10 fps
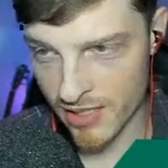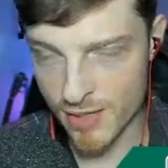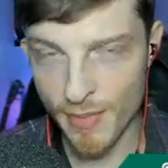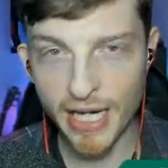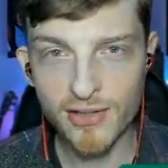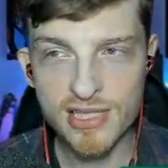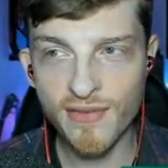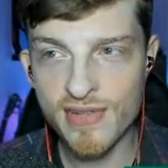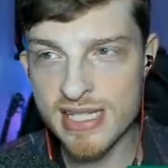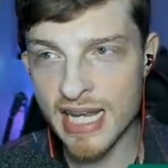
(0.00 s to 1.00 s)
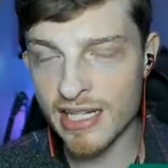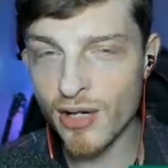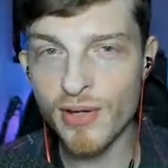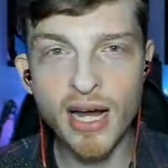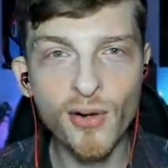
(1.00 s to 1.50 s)
So Microsoft is saying,
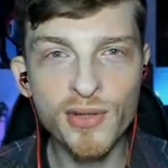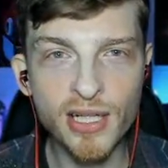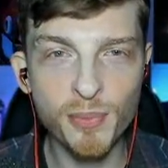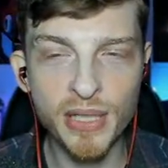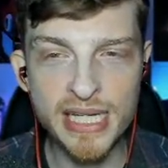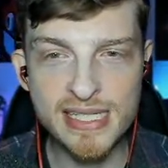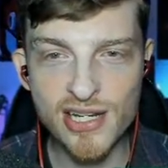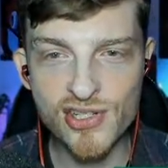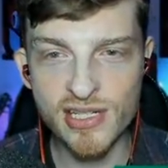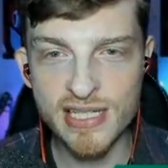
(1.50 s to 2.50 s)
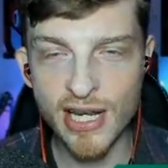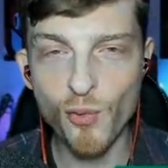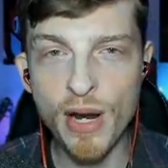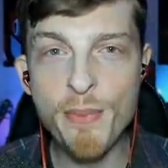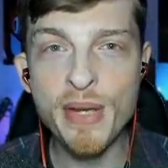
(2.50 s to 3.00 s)
not only are PlayStation and
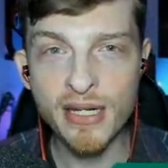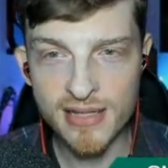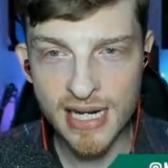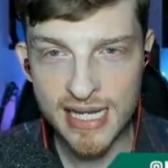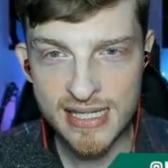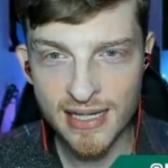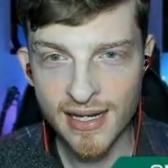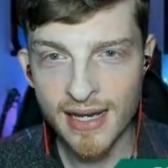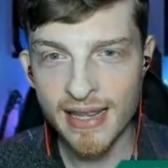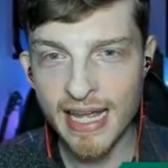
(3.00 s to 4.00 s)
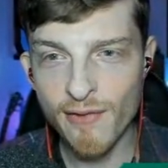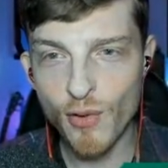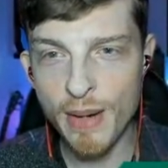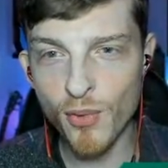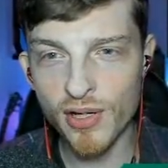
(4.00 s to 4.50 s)
Nintendo way bigger than us, they have
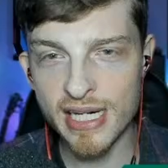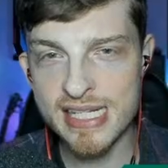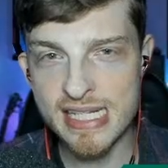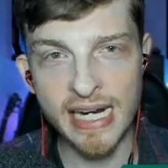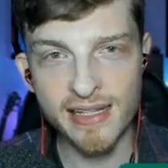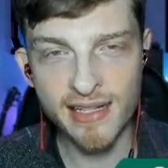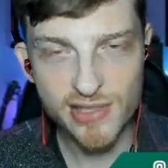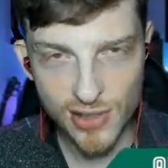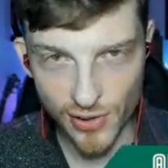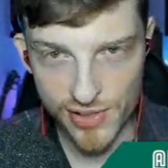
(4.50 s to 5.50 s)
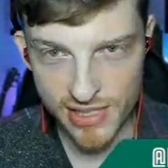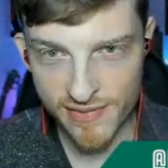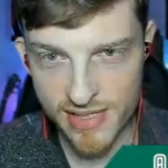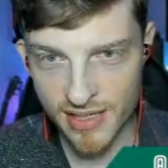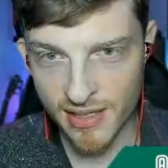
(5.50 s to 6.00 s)
way more exciting
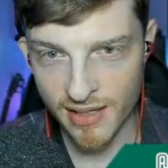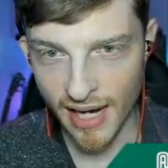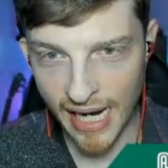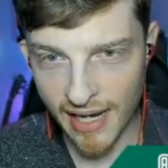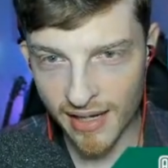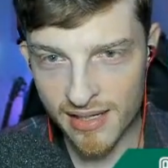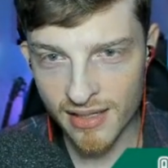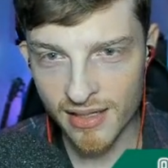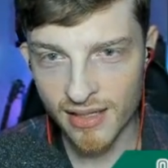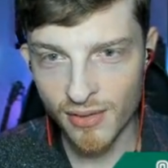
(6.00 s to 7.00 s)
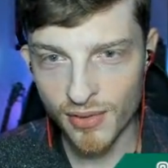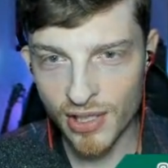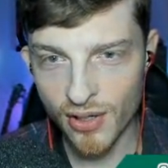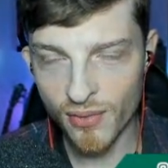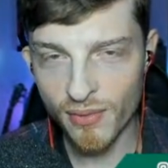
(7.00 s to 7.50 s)
exclusives. And,
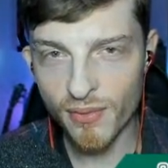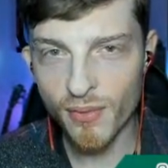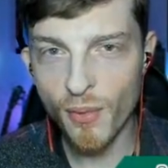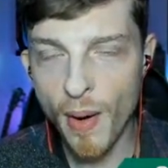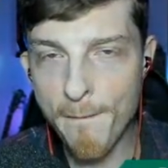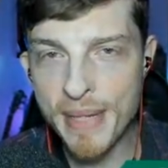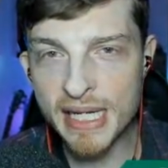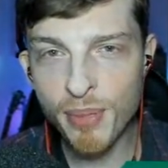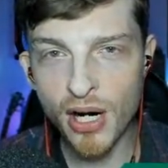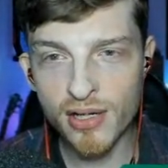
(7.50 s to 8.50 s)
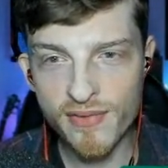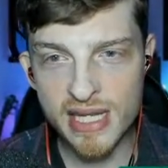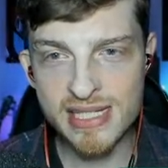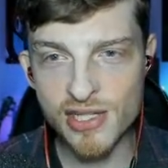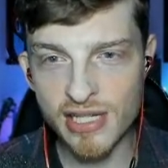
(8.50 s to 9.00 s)
a big part of
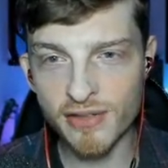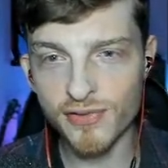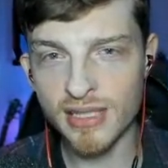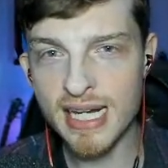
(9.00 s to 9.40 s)
this deal for